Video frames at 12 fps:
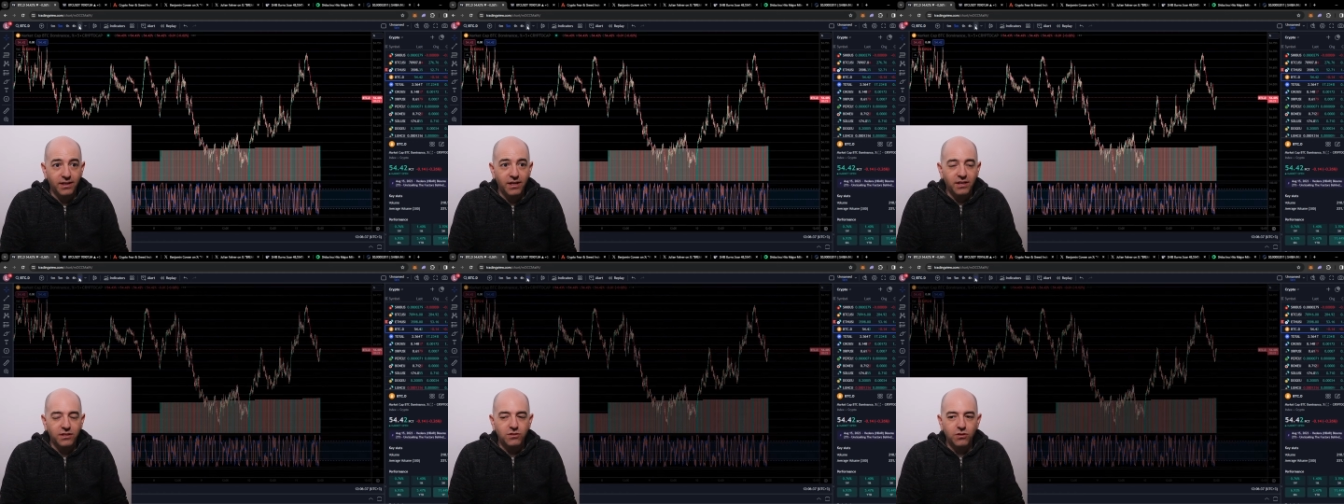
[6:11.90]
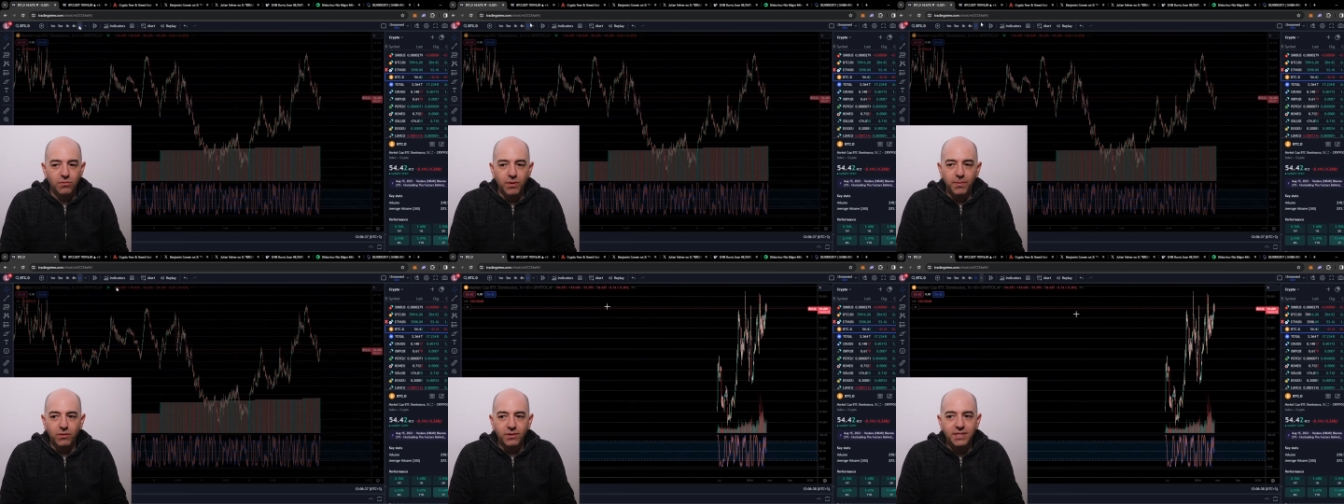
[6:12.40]
So
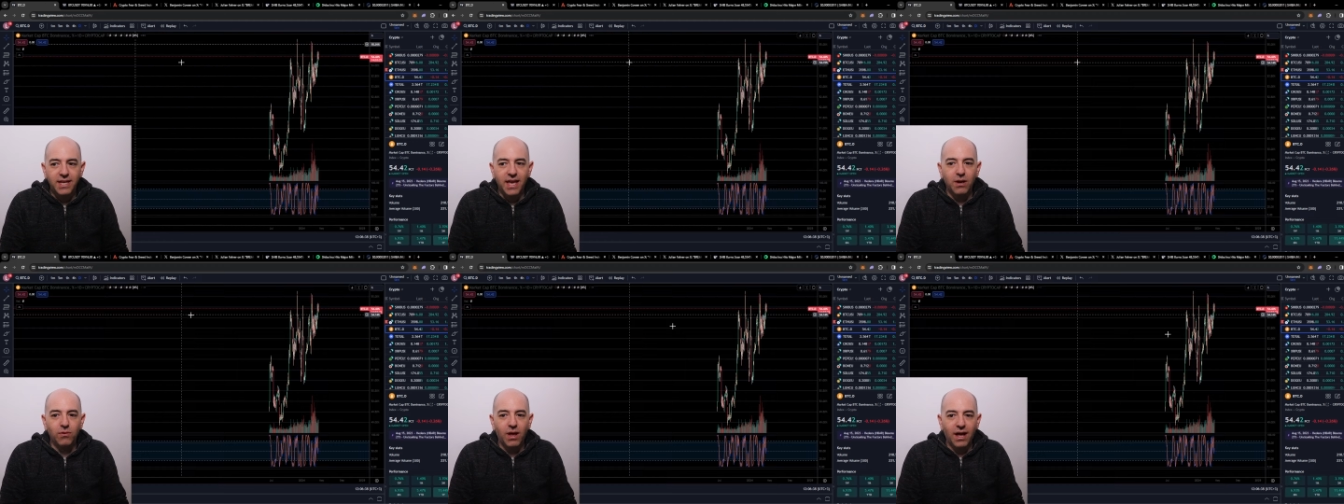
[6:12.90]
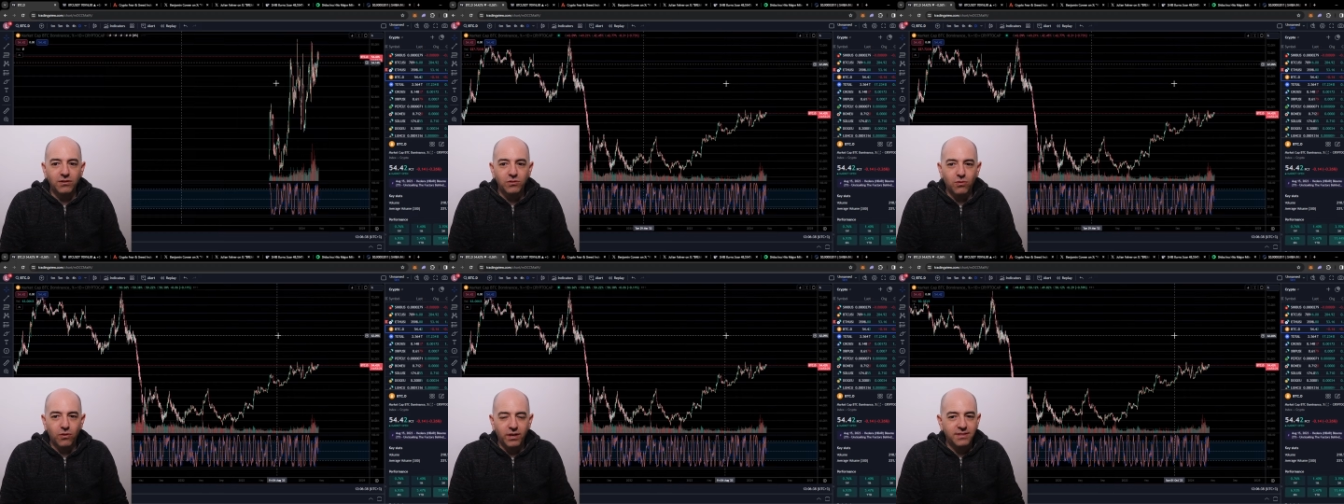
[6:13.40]
people are saying, well,
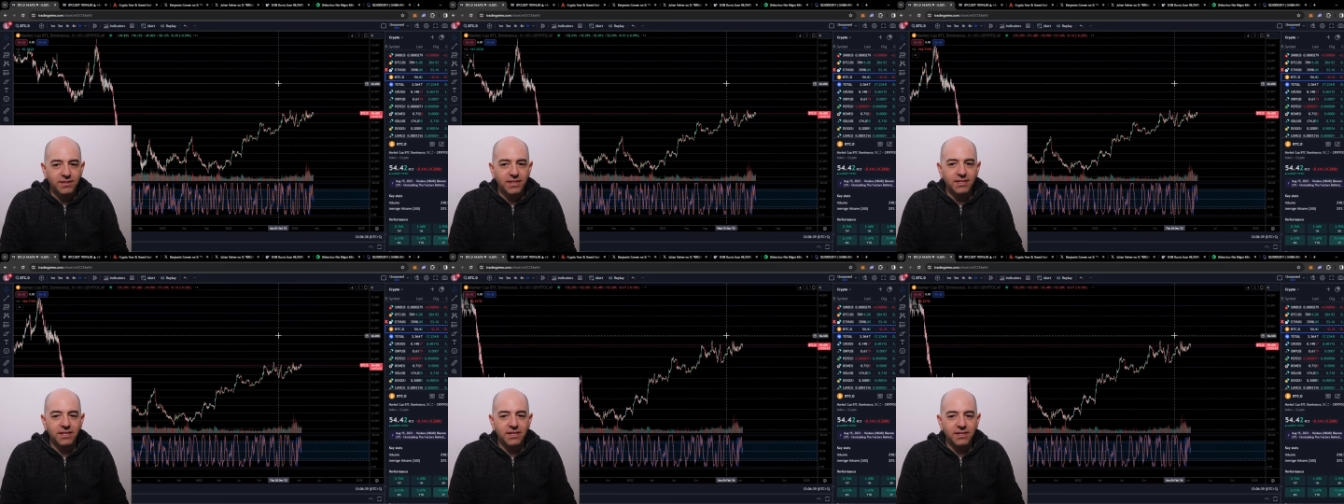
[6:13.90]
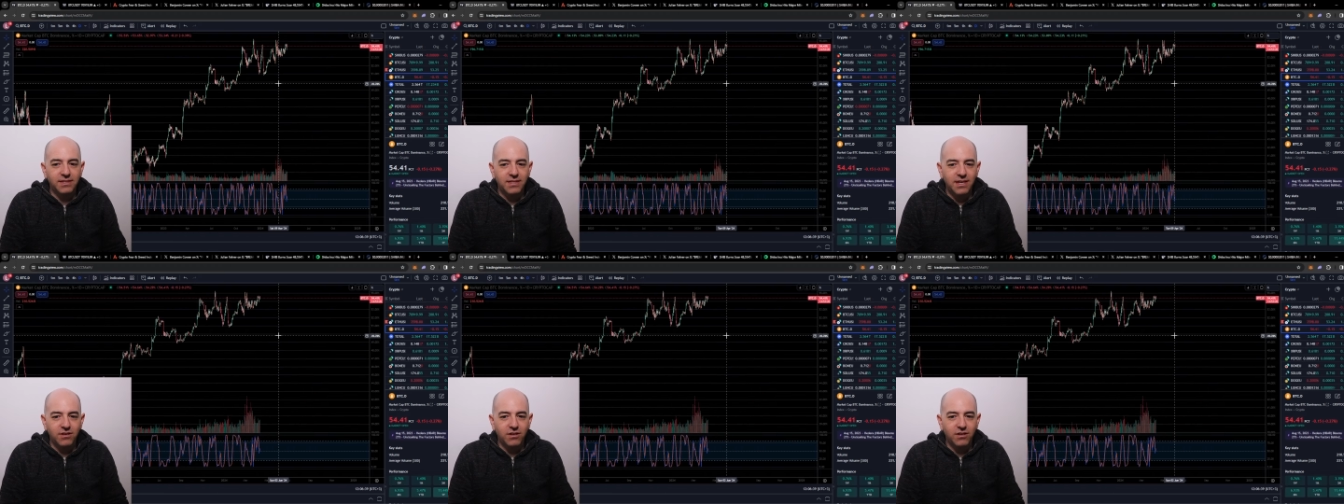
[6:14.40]
altcoin season is here.